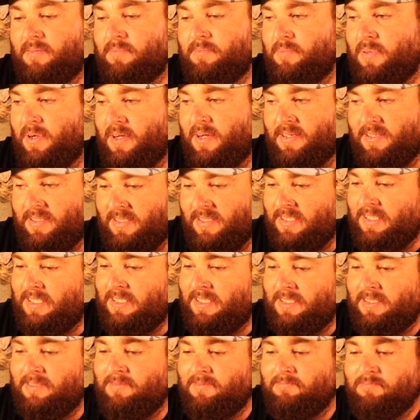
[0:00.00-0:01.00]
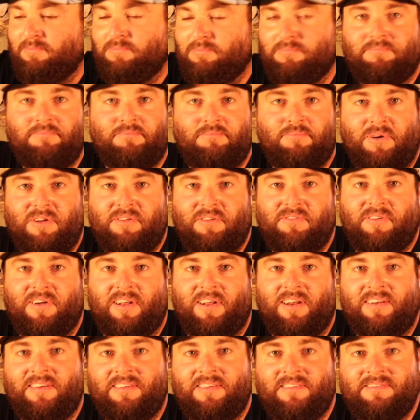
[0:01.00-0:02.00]
But pretty
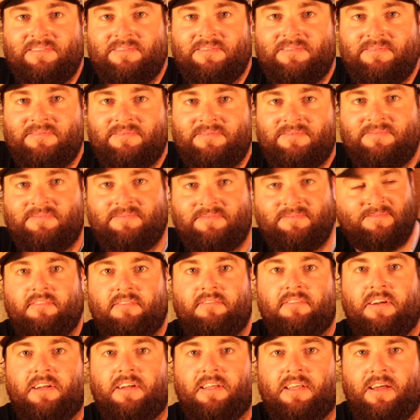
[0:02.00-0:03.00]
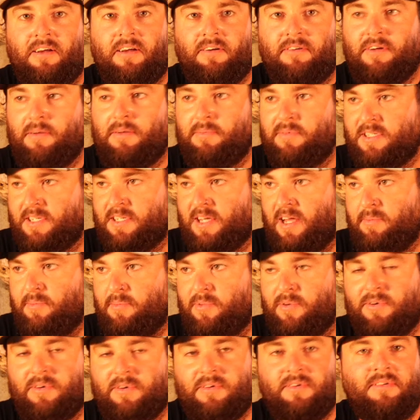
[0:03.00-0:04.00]
fun. I'm gonna go and grab the
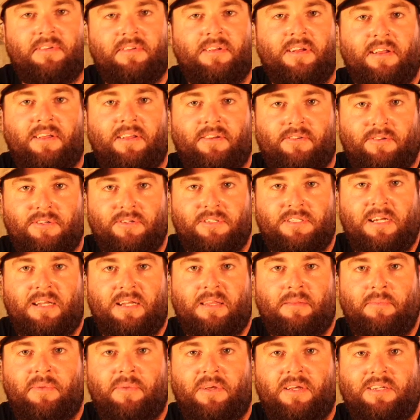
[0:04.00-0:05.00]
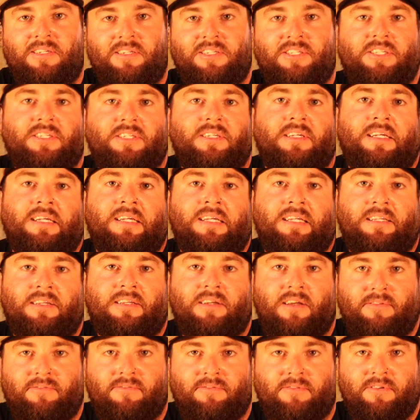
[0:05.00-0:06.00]
skateboard, gonna cruise down to the beach and
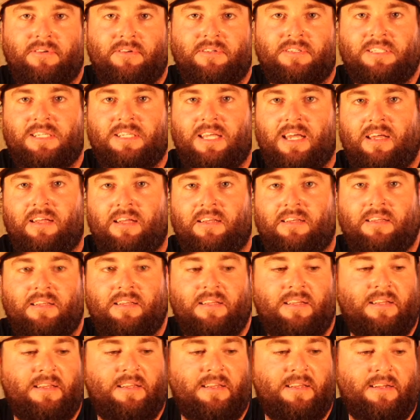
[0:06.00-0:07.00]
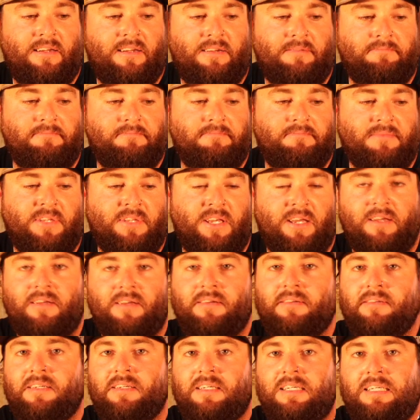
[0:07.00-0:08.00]
go for a skate and
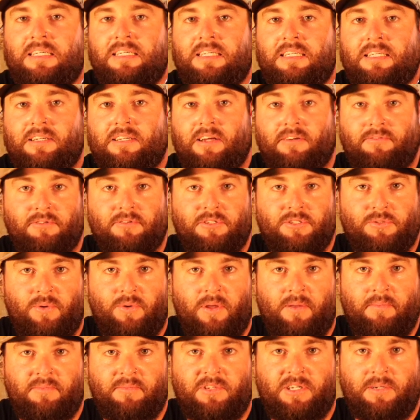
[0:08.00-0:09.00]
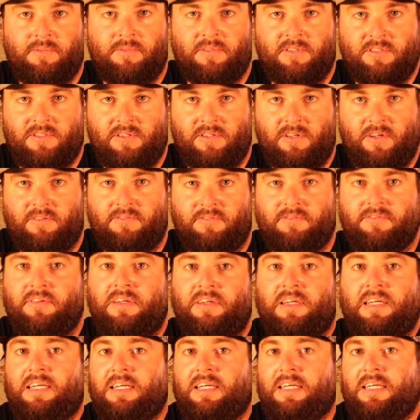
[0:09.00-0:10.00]
go for a swim, jump in the surf
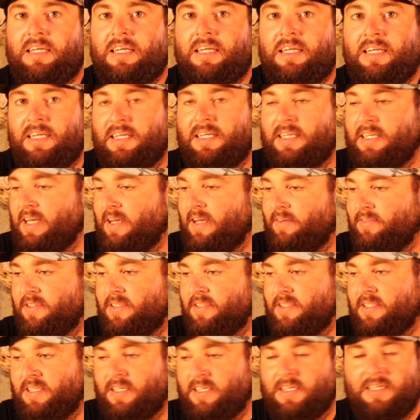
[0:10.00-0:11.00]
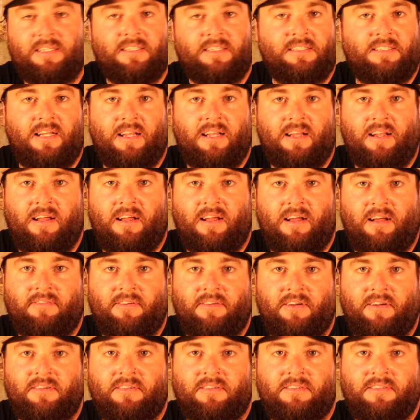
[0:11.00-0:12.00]
and have a sick Saturday
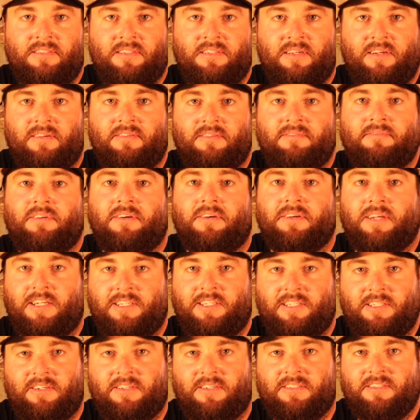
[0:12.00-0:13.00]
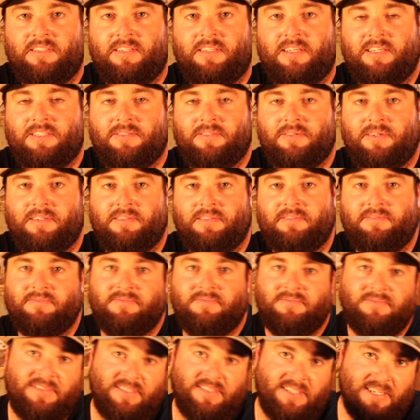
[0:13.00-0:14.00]
arvo. So I'll catch you guys in the next one.
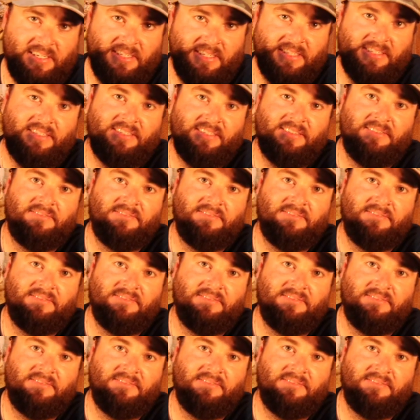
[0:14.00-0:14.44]
See yous.